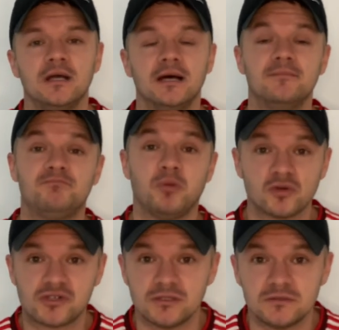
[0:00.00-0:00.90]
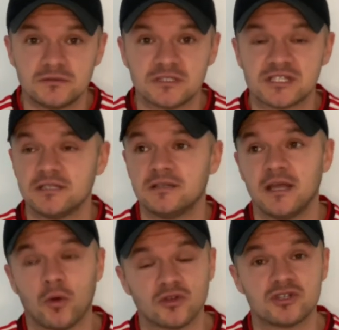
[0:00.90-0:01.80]
Um, but listen, he
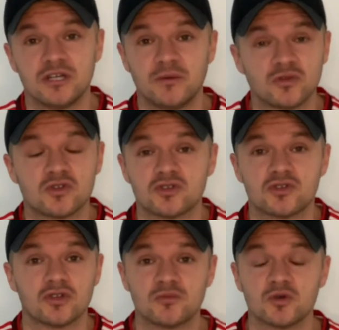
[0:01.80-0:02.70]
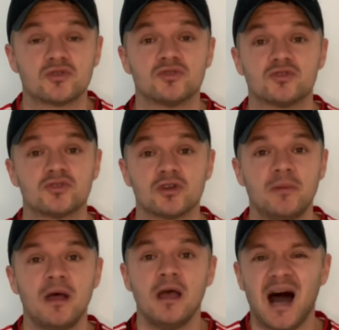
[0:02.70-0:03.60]
wants, he wants us to stop, so we should just
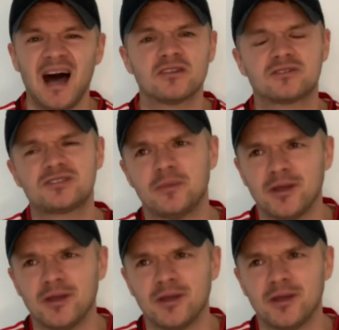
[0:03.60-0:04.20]
stop. And to be